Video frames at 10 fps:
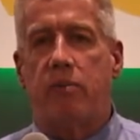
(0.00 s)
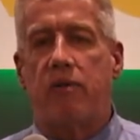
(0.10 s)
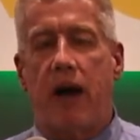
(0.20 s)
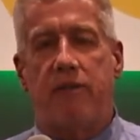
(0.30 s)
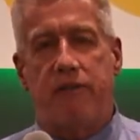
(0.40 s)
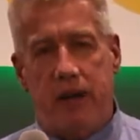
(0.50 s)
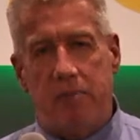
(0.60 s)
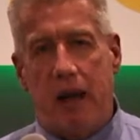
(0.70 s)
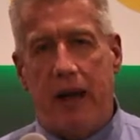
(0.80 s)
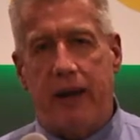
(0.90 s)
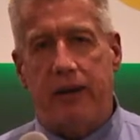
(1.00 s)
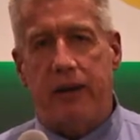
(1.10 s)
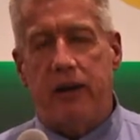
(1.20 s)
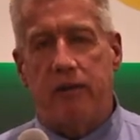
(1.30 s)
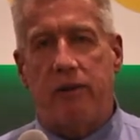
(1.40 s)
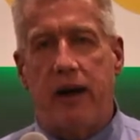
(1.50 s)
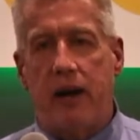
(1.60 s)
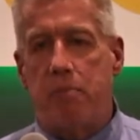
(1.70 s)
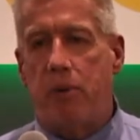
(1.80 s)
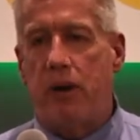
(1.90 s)
provide feedback,
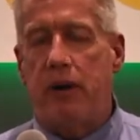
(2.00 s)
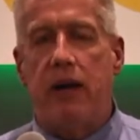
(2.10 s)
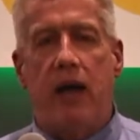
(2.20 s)
provide input,